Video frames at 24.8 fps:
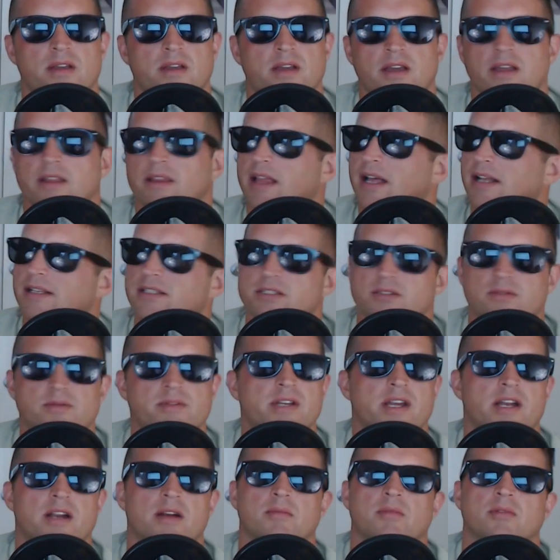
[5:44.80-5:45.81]
That's
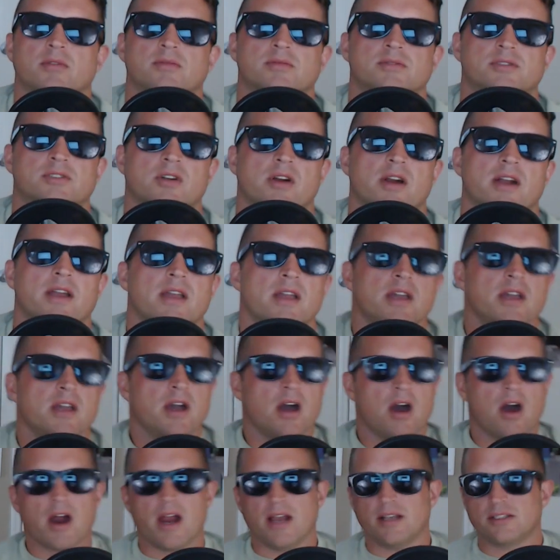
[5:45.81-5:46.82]
terrible. Sorry.
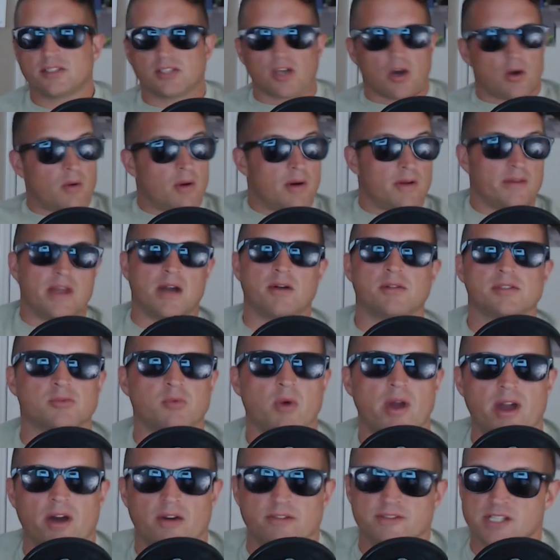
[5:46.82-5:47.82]
All right, so that was way
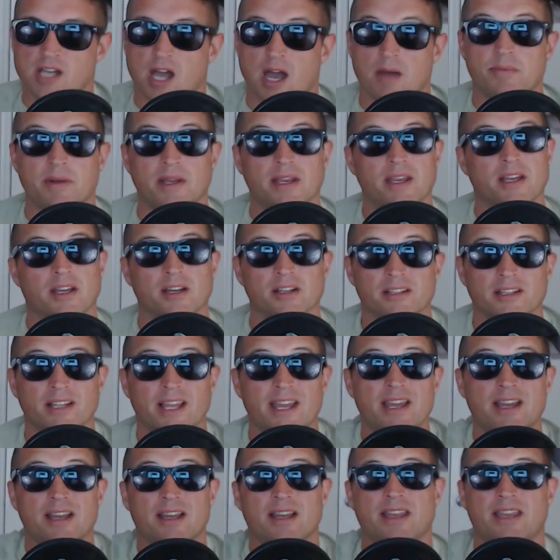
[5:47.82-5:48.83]
off topic.
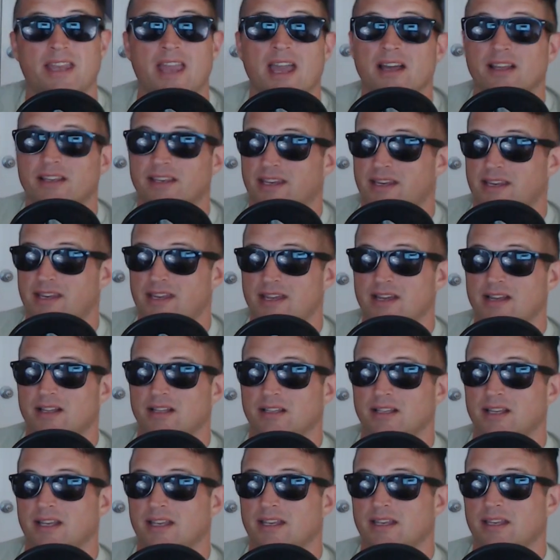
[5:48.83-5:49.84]

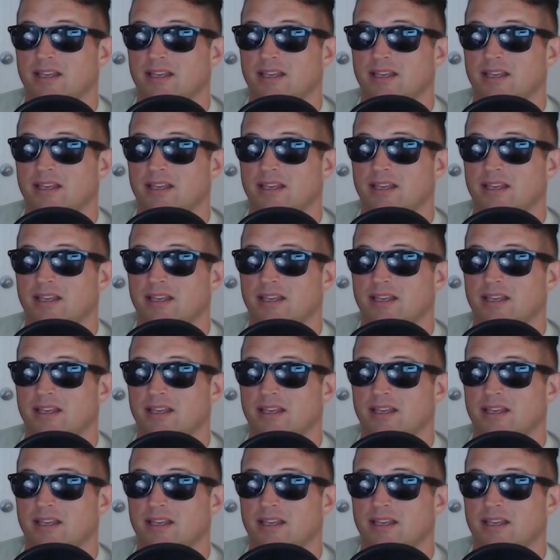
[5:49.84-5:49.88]
Gaelic